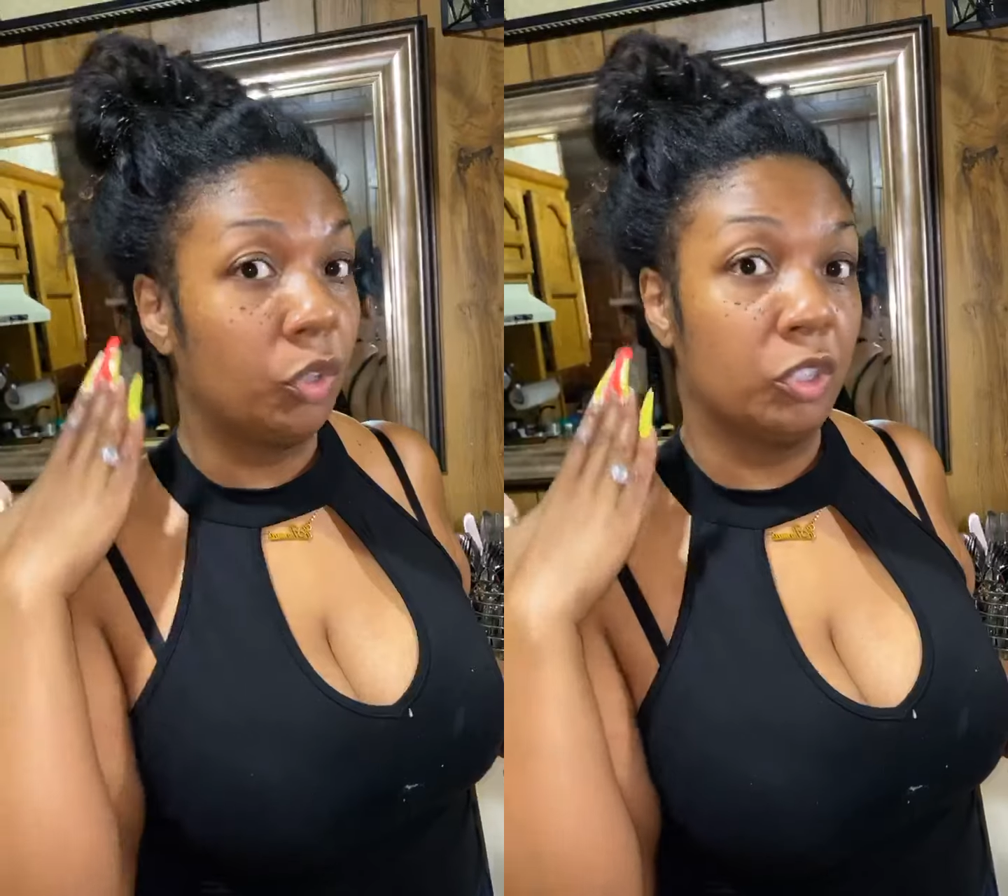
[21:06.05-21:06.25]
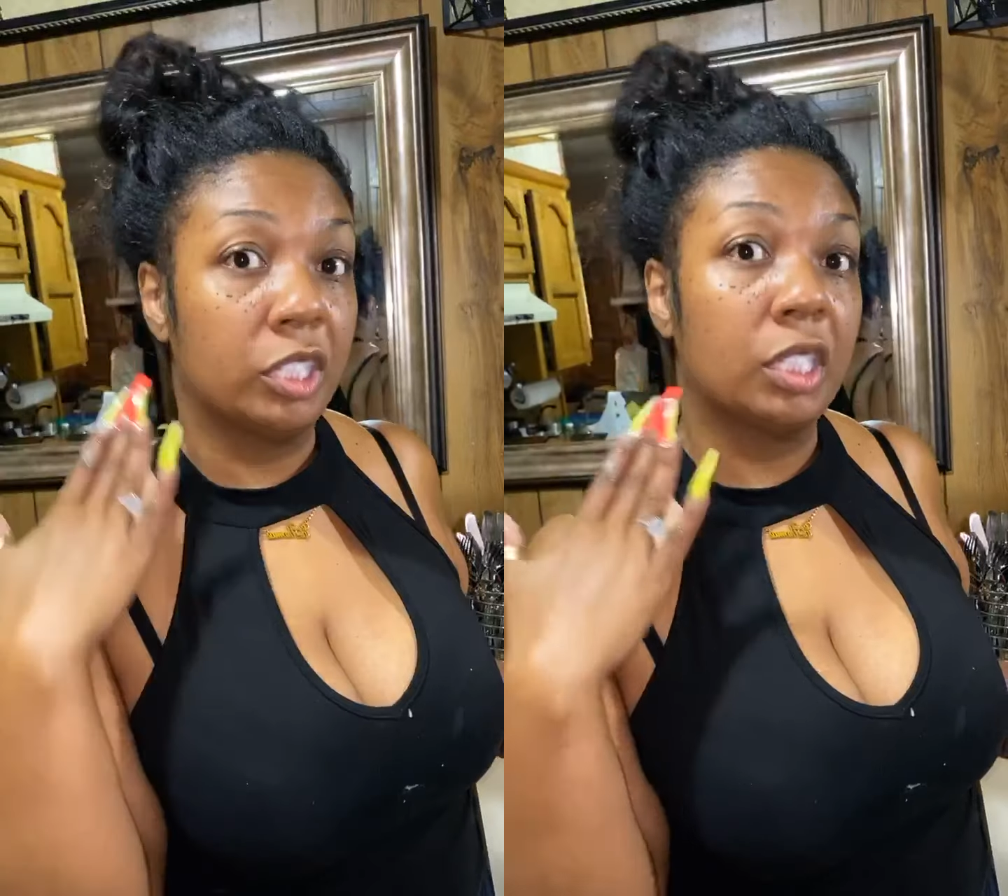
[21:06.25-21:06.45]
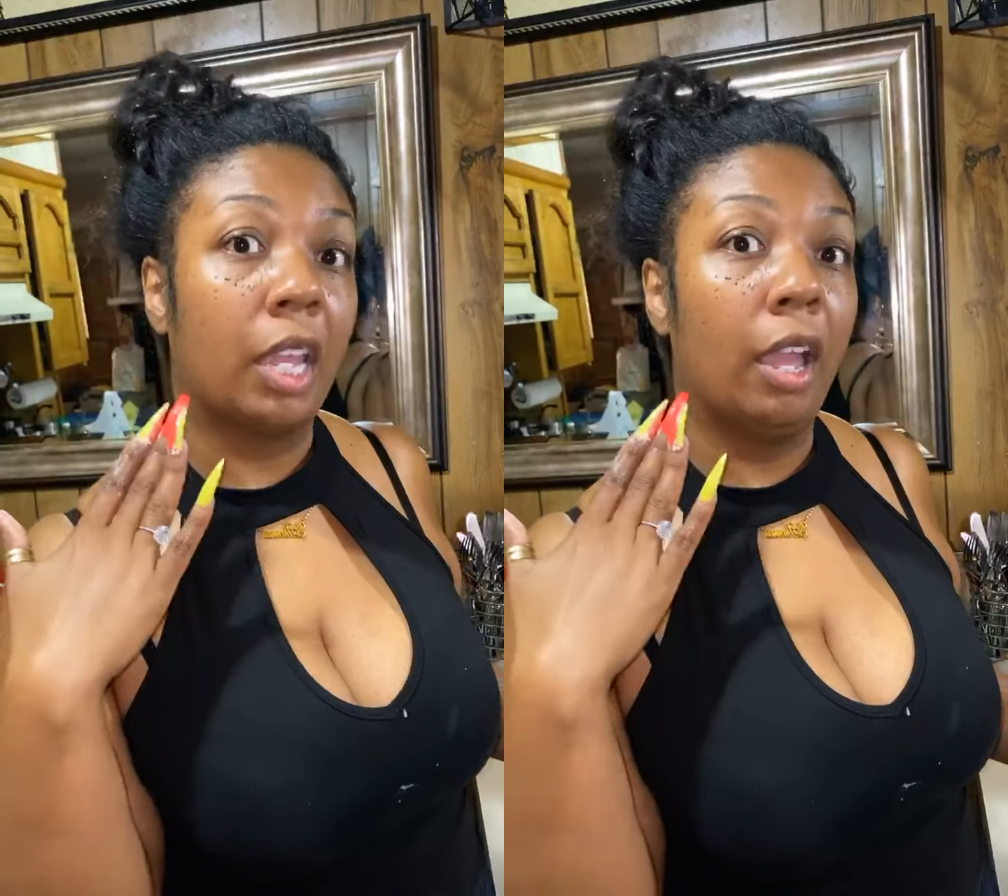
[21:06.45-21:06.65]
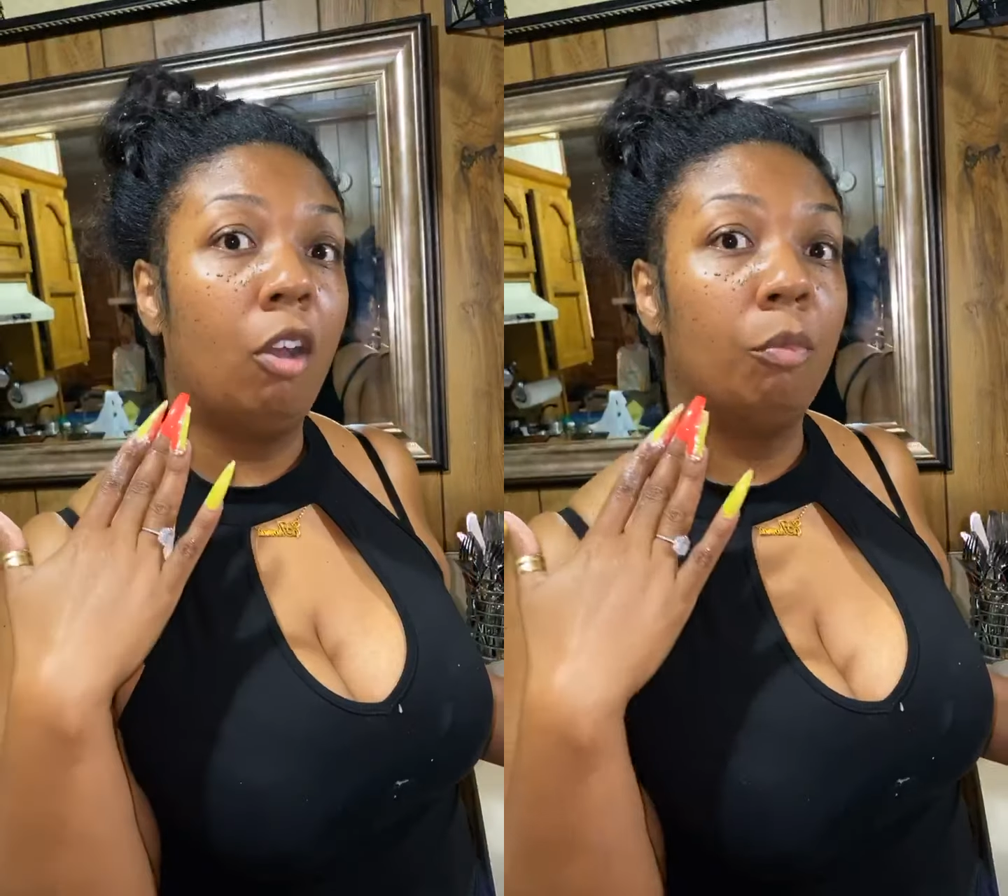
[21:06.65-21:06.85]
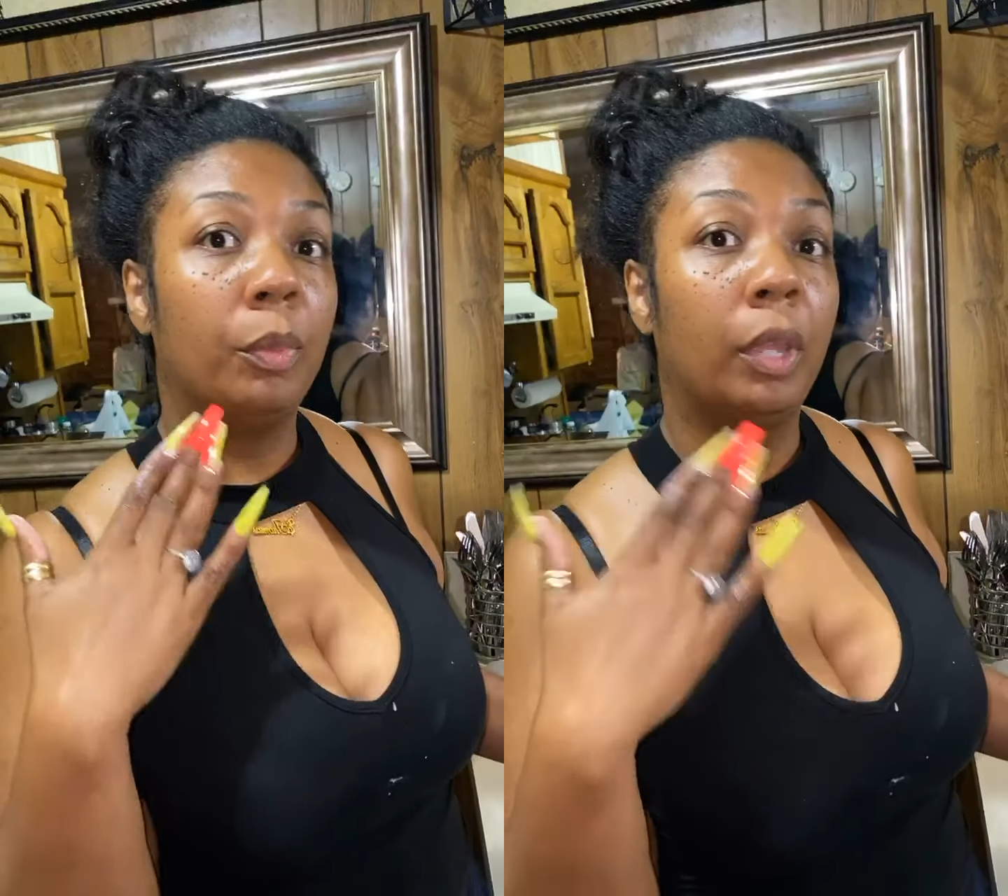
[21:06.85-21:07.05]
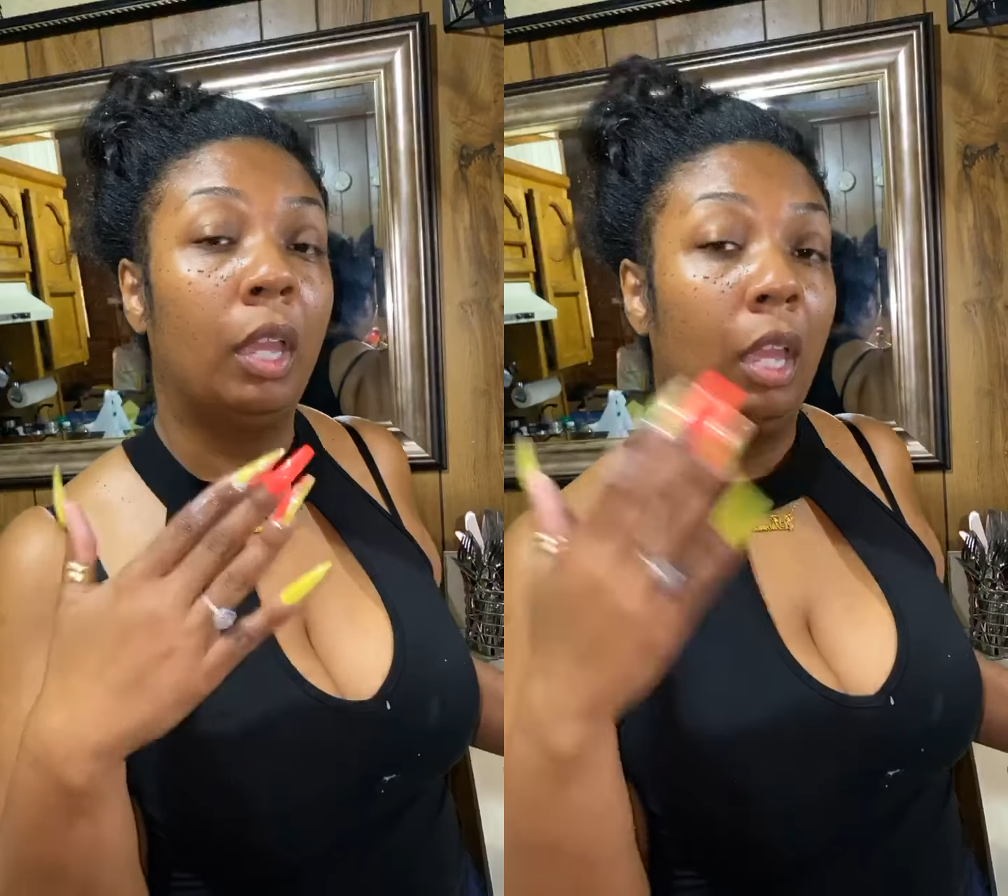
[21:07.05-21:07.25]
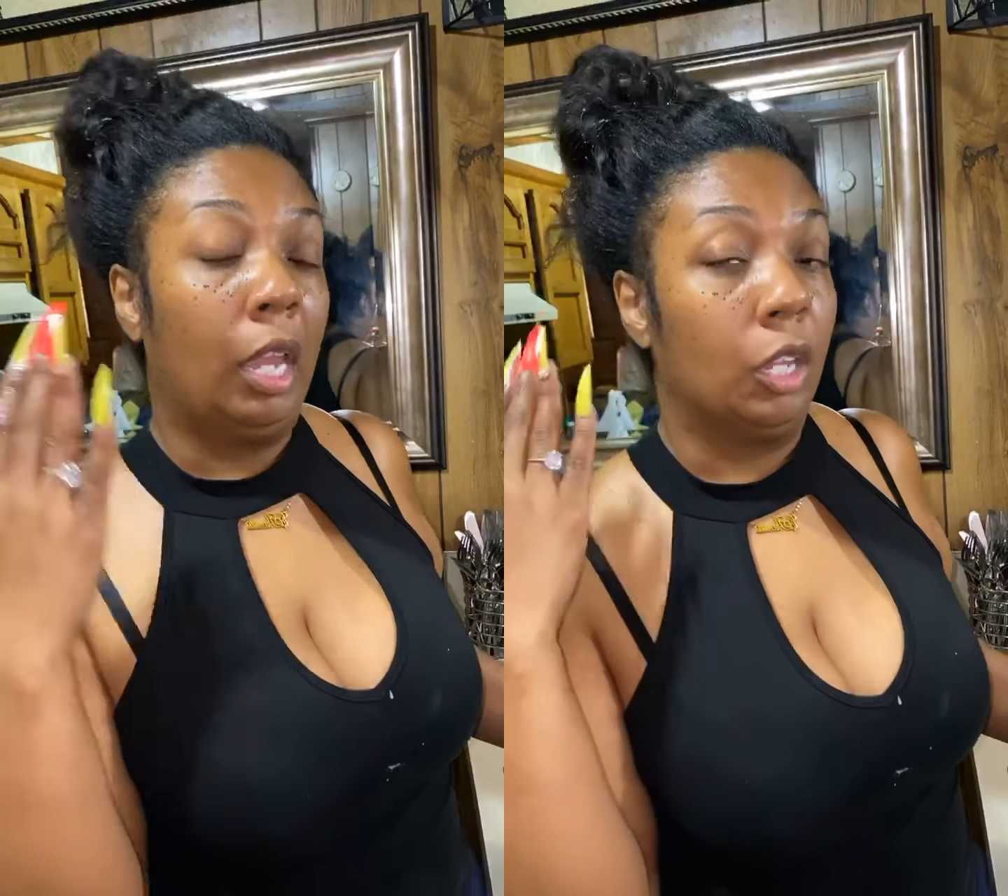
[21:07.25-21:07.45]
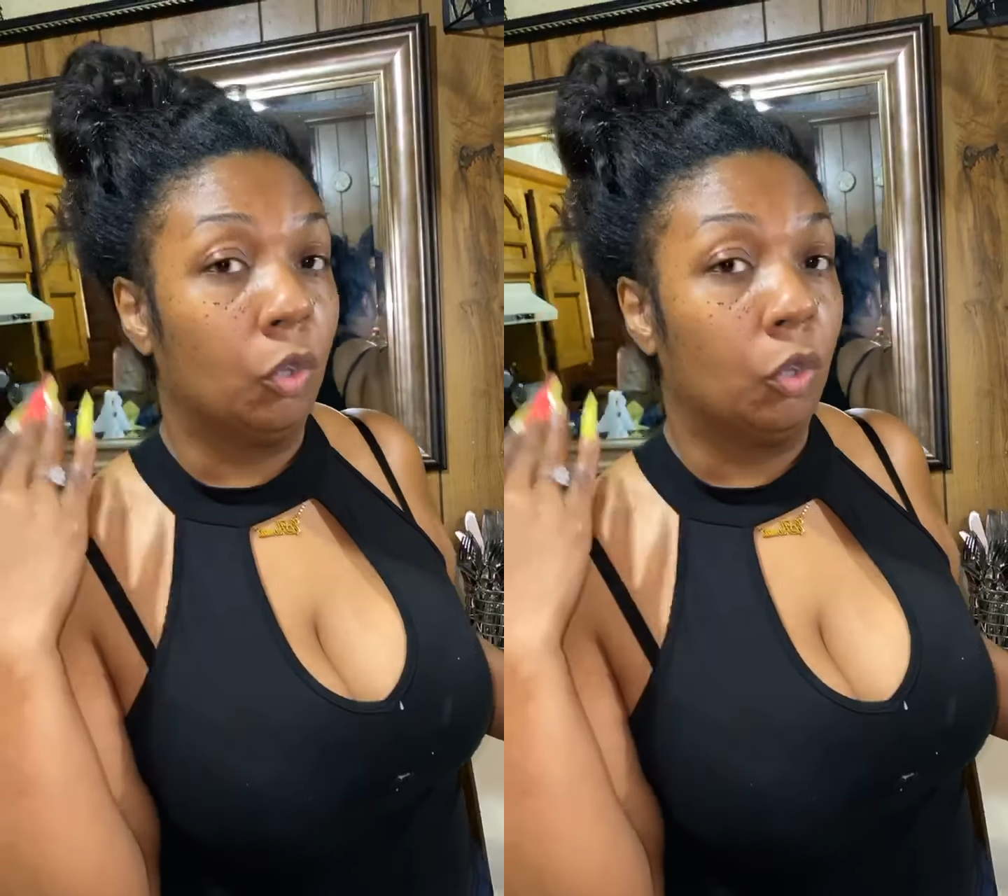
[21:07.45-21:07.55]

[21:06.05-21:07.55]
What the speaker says: your scalp and